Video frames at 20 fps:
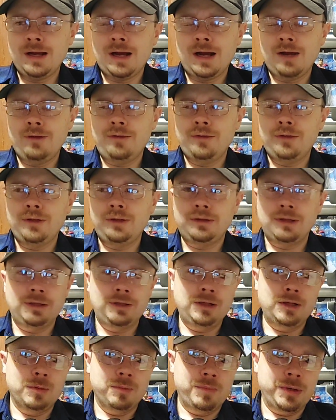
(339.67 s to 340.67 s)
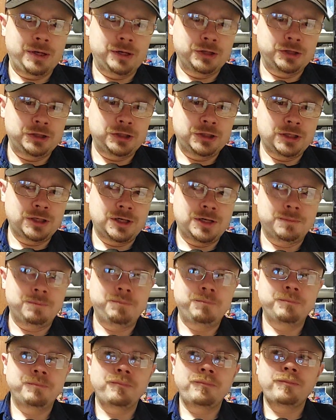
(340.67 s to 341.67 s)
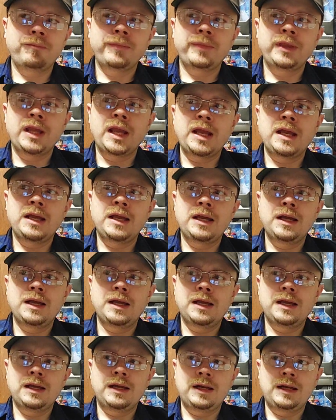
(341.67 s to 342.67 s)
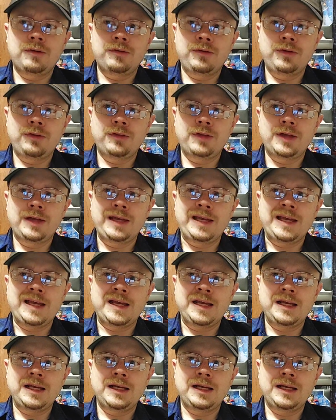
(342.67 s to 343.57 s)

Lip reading: I think they did a better job and everything,